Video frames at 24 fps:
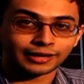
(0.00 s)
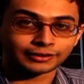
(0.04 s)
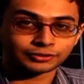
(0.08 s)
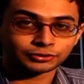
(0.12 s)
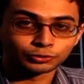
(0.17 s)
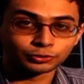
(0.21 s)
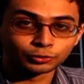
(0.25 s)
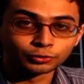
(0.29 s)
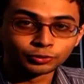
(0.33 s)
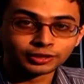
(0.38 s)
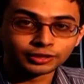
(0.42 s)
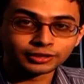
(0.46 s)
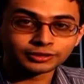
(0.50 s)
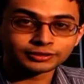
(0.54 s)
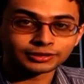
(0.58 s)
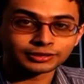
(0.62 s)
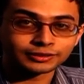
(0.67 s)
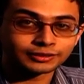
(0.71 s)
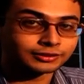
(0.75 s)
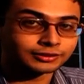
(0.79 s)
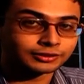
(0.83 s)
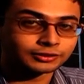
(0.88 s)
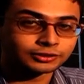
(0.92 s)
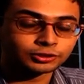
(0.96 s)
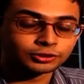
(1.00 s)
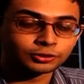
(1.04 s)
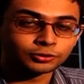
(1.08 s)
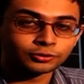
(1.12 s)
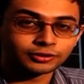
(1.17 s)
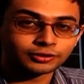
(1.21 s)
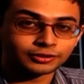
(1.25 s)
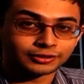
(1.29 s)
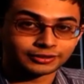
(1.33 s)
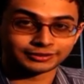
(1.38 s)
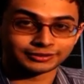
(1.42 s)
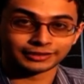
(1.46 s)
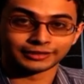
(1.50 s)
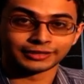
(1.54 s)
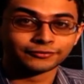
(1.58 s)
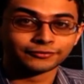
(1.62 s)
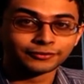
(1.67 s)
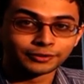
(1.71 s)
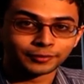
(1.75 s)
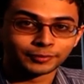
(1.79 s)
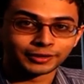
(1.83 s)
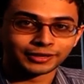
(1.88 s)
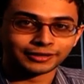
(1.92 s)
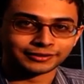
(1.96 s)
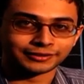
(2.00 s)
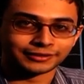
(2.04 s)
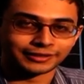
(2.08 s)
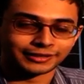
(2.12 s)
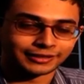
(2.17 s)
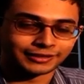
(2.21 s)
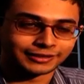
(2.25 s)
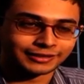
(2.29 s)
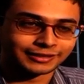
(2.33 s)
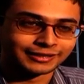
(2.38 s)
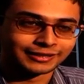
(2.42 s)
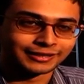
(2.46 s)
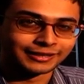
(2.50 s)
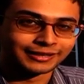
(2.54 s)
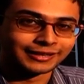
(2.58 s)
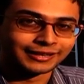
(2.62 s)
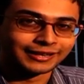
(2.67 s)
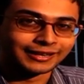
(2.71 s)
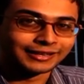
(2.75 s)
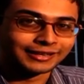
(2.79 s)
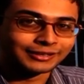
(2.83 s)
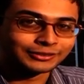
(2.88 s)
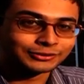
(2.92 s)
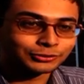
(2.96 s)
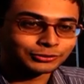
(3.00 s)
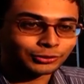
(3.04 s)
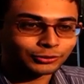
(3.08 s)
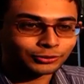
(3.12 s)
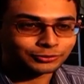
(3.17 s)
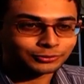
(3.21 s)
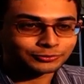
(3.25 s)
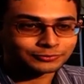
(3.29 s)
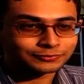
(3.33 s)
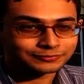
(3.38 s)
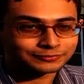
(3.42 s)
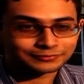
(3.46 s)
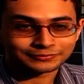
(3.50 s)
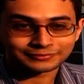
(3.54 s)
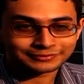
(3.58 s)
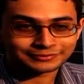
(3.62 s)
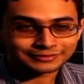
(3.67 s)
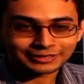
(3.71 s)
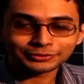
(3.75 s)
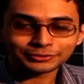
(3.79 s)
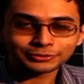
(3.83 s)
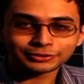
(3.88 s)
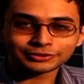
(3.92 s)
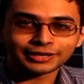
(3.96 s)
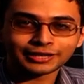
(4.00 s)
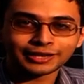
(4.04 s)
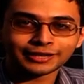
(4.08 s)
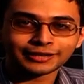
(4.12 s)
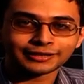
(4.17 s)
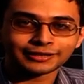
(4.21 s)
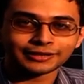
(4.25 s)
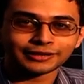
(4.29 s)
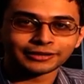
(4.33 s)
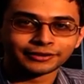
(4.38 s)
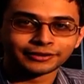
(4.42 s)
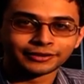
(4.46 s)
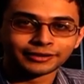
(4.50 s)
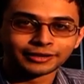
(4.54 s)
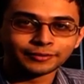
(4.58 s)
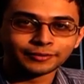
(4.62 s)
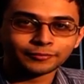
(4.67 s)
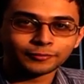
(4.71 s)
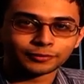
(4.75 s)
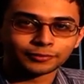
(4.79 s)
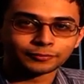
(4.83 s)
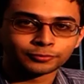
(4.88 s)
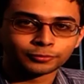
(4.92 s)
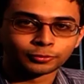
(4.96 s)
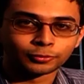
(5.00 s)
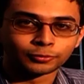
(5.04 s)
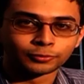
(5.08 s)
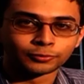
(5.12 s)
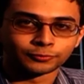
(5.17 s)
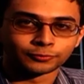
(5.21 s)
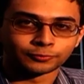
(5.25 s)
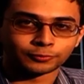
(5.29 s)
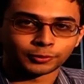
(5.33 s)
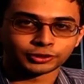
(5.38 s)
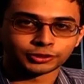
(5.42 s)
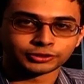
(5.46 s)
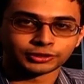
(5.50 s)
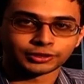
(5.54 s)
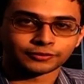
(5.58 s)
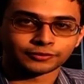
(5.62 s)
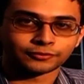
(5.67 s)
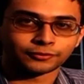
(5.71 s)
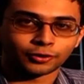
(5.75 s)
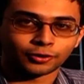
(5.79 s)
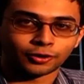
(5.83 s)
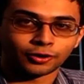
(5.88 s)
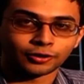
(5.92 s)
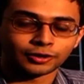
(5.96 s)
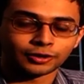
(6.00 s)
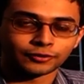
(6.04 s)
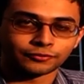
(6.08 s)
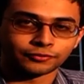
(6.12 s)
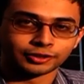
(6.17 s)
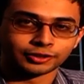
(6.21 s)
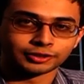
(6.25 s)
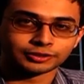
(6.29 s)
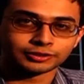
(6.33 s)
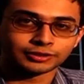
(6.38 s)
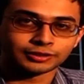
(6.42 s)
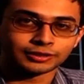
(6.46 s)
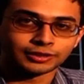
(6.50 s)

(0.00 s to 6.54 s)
as students in this institute is an even bigger thing. So this was like a dream come true project for all of us.